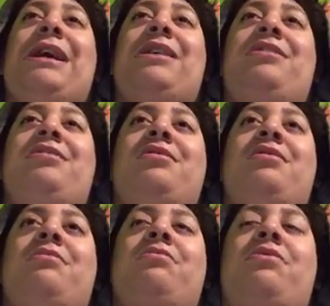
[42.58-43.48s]
I need to
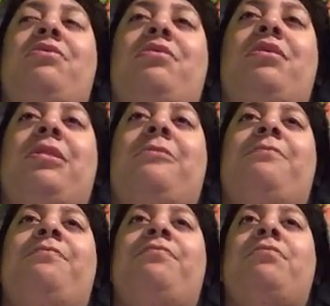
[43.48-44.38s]
stop doing that.
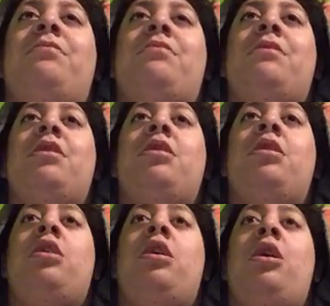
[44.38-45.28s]

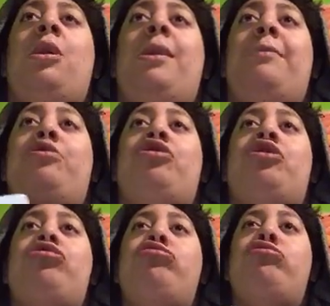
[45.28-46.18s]
Number
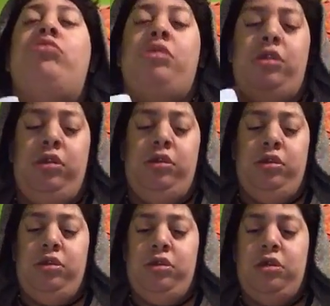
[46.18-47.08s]
two is
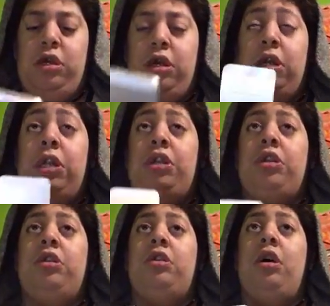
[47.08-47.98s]
I need
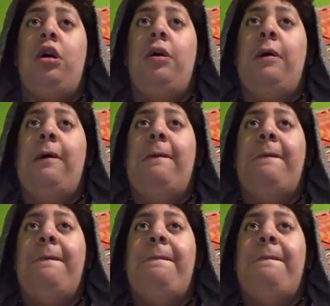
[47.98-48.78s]
to stop